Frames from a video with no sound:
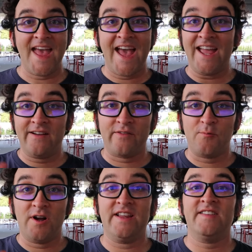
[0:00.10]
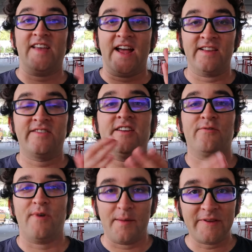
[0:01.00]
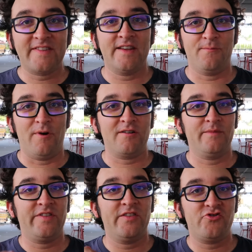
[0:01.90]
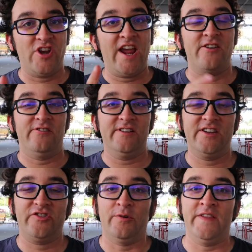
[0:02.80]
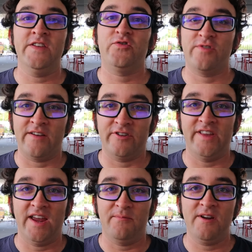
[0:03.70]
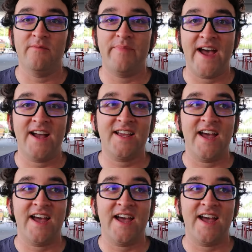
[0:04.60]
Hey everyone, it's Alexander Robinson and welcome to the channel. So on this travel day, we are back